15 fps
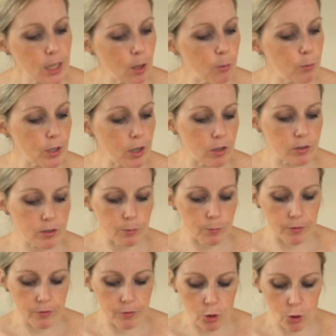we got some
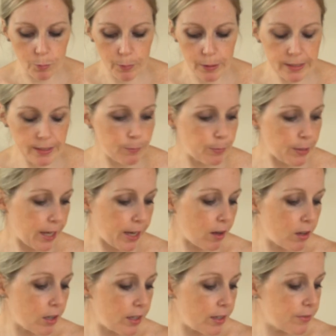of your pitted black
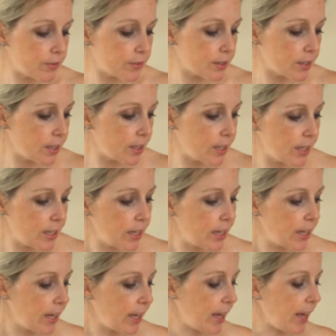olives
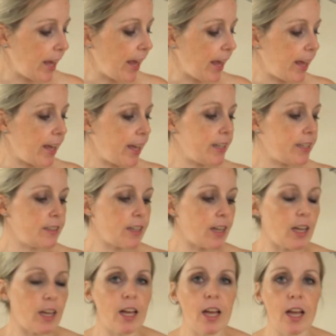and
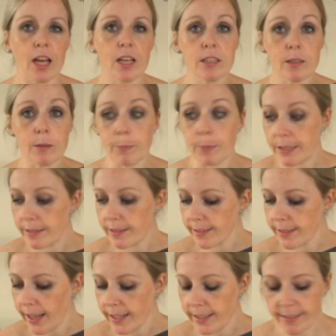some pizza
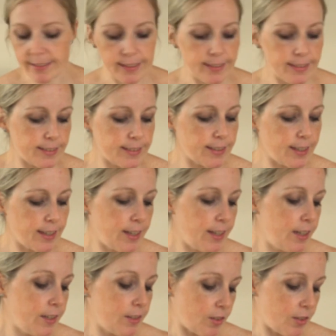slices.
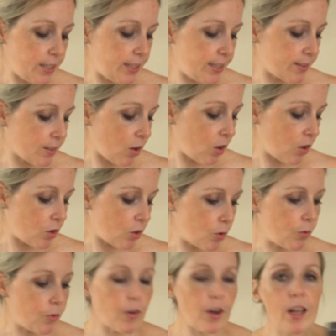So these are
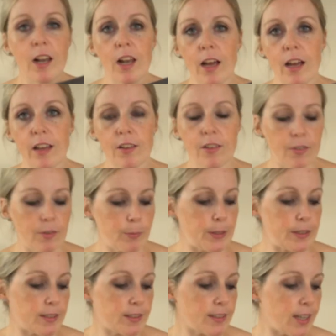your Violife
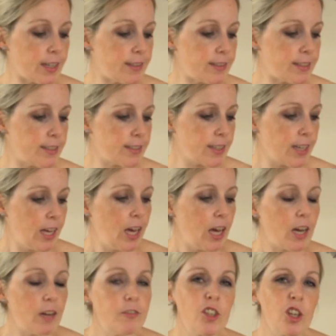pizza slices.
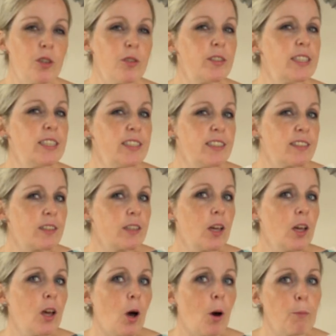I've chose these
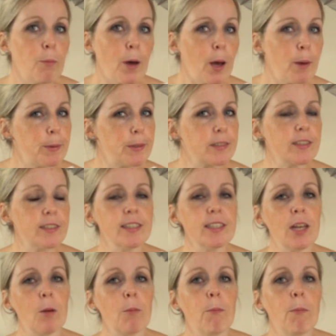on purpose because they
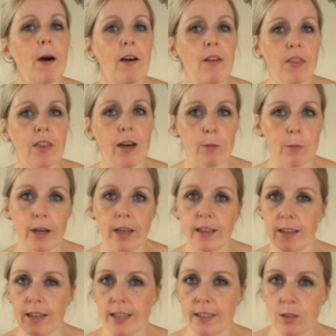don't melt that
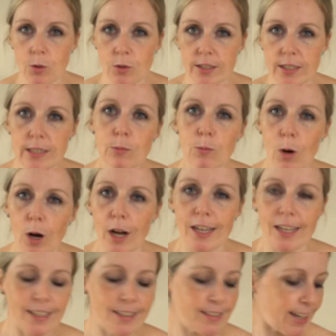well, and you'll see why
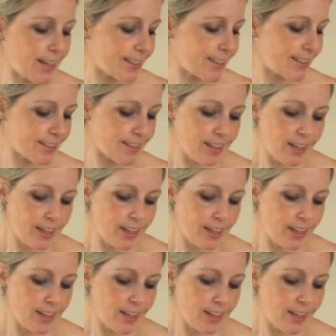in a second.